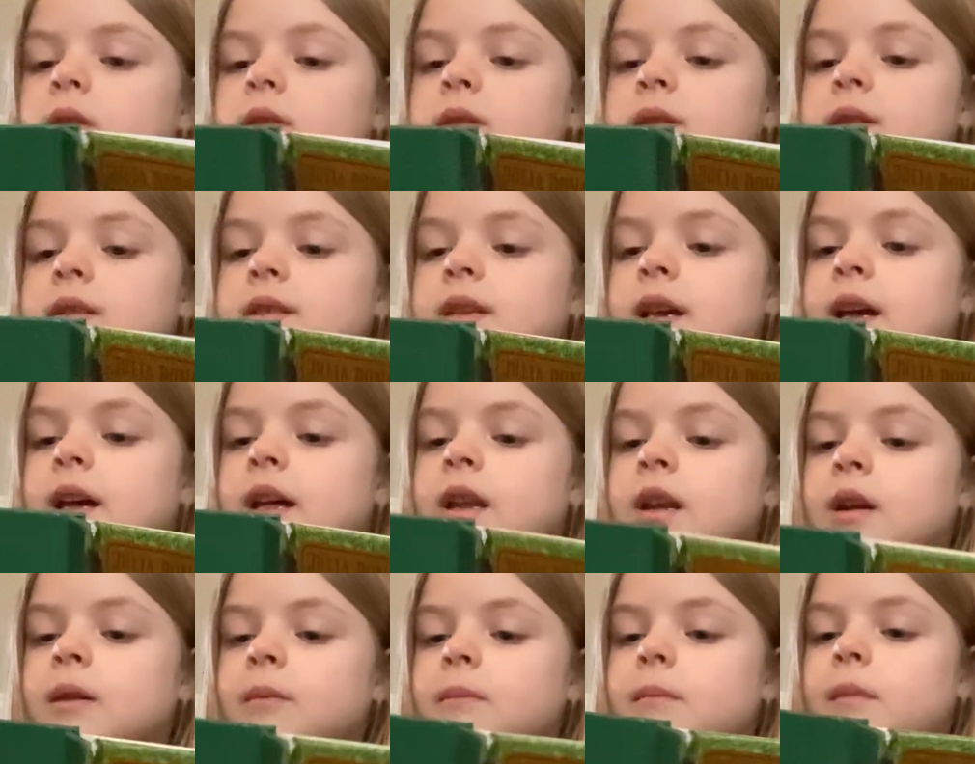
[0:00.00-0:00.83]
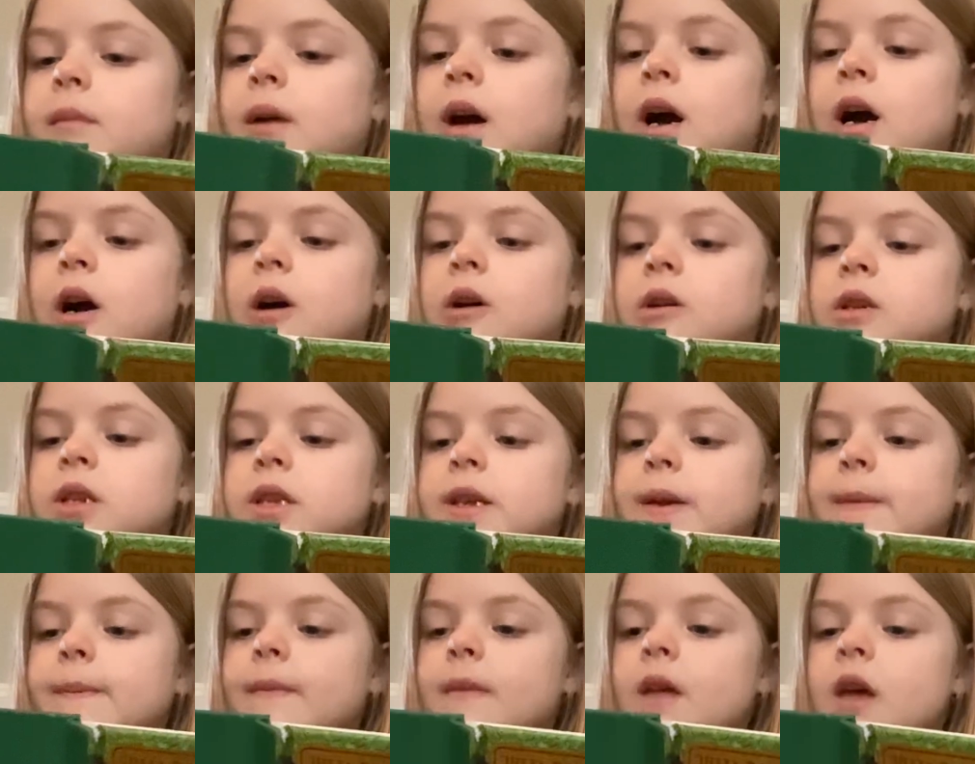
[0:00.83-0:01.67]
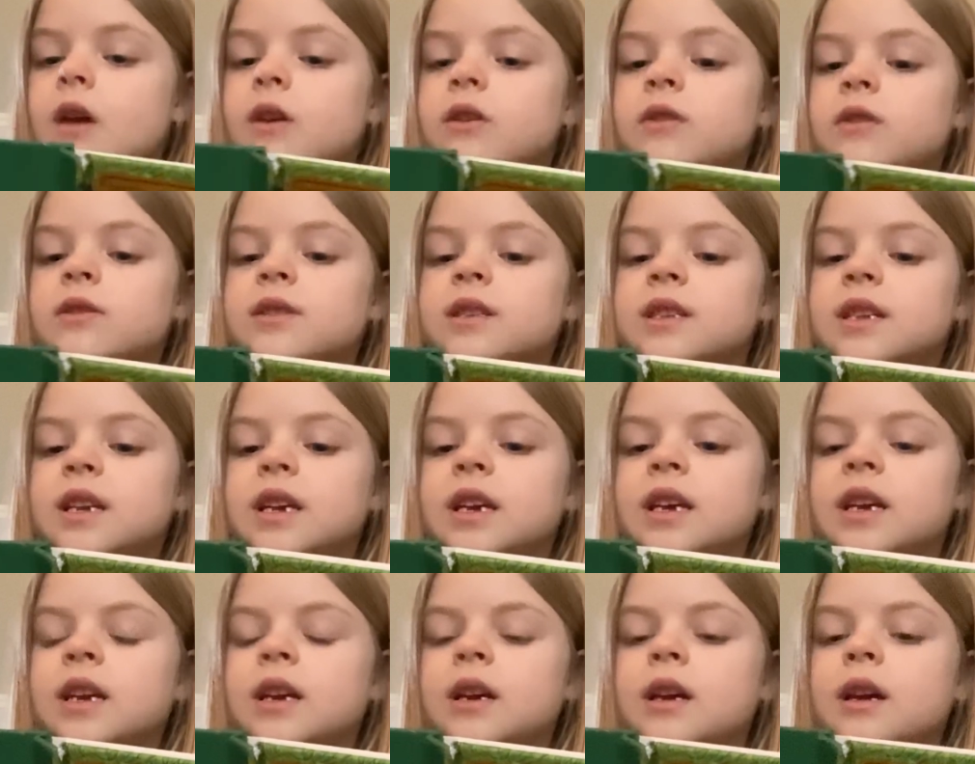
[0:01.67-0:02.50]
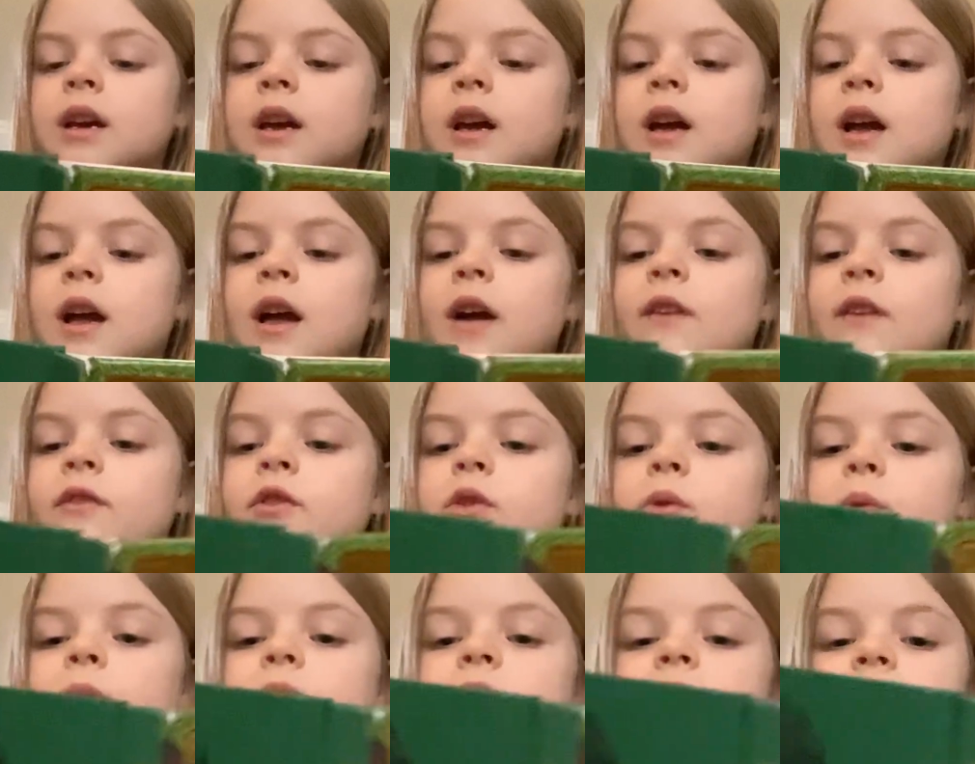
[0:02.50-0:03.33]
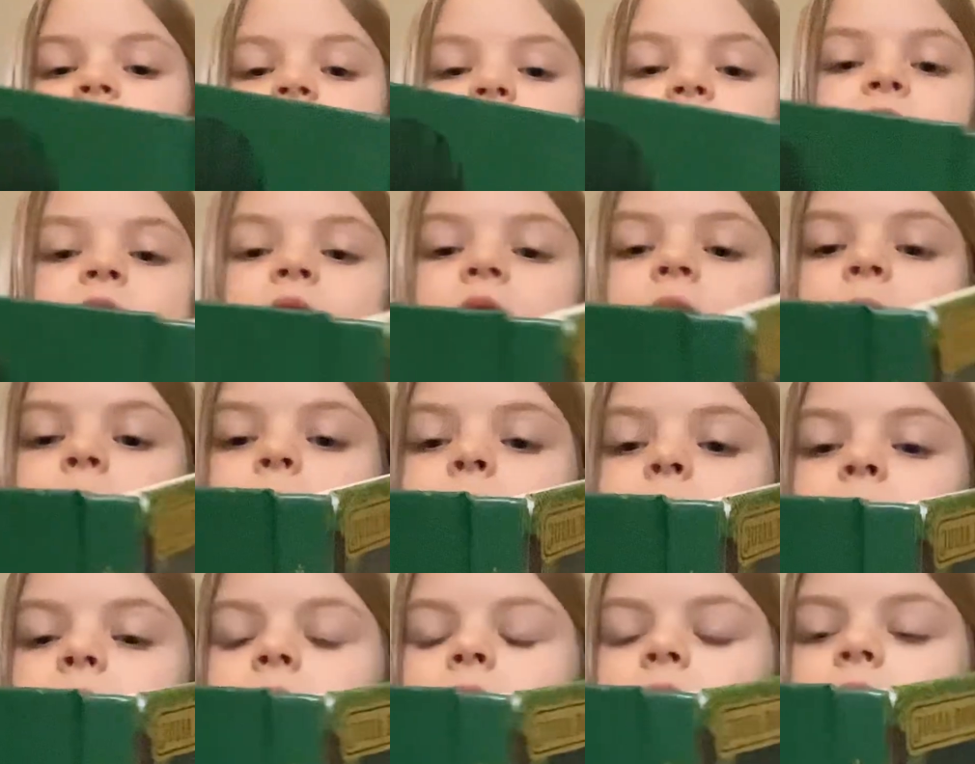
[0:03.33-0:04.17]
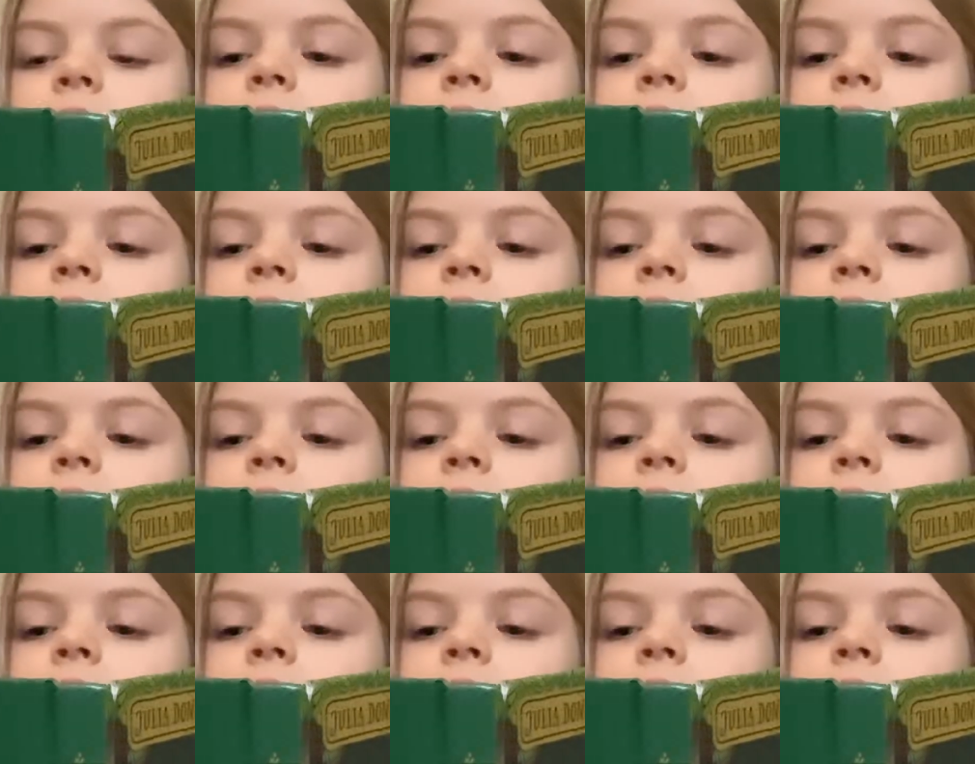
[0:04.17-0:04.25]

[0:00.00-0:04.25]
said Mouse, you see, everyone is afraid of me.